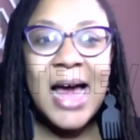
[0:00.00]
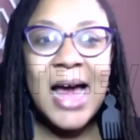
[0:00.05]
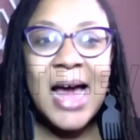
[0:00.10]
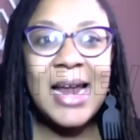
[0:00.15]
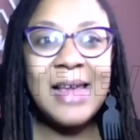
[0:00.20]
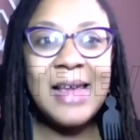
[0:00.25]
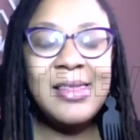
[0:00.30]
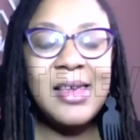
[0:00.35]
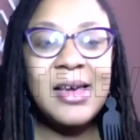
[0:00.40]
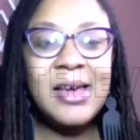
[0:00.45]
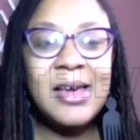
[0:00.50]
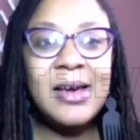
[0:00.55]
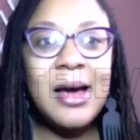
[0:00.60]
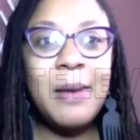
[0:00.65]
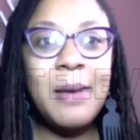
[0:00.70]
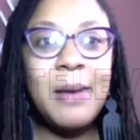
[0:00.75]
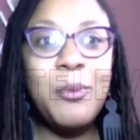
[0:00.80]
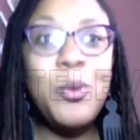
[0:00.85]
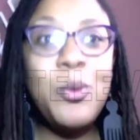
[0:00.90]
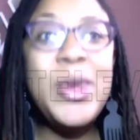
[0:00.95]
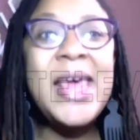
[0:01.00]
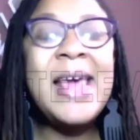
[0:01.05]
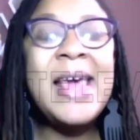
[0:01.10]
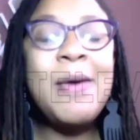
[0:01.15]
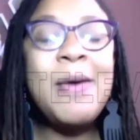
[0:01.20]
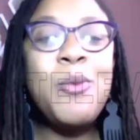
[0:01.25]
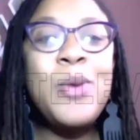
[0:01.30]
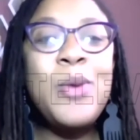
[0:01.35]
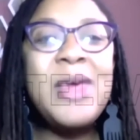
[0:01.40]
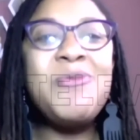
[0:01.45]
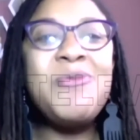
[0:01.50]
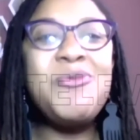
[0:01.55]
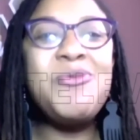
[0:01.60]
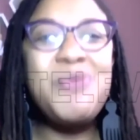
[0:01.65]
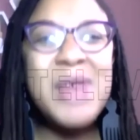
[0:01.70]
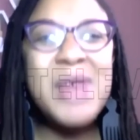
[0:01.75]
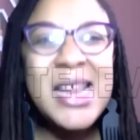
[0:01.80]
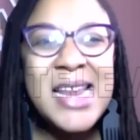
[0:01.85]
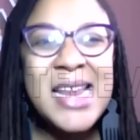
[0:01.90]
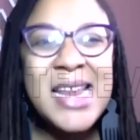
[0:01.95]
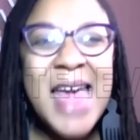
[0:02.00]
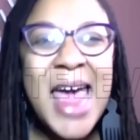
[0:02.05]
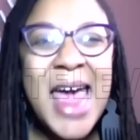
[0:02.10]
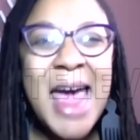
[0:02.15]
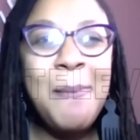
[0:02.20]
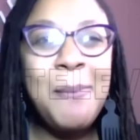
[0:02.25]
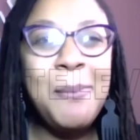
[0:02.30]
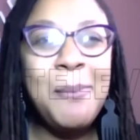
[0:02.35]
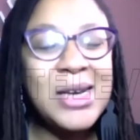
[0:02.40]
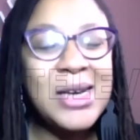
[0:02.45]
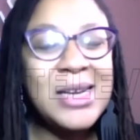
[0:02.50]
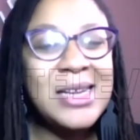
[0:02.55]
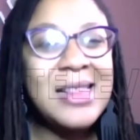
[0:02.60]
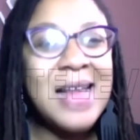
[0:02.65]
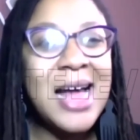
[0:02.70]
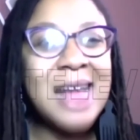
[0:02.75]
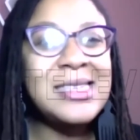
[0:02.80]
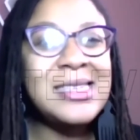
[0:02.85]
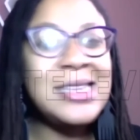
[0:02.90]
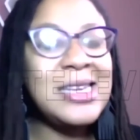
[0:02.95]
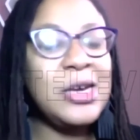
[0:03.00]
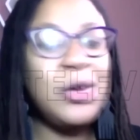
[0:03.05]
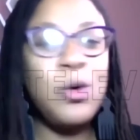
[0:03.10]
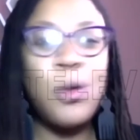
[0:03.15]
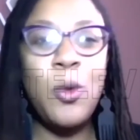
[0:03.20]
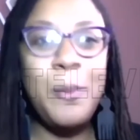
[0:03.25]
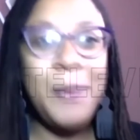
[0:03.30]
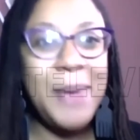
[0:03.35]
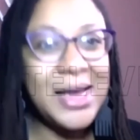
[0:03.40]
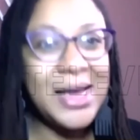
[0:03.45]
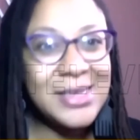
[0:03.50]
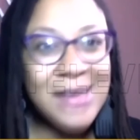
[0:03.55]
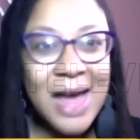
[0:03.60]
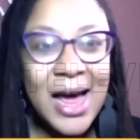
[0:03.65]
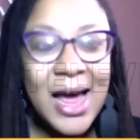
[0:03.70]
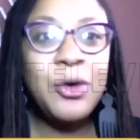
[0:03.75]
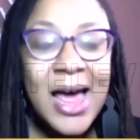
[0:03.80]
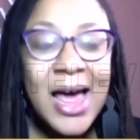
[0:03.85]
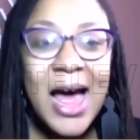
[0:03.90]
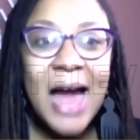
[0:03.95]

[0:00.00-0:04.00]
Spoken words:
and I think we really embody that ego better.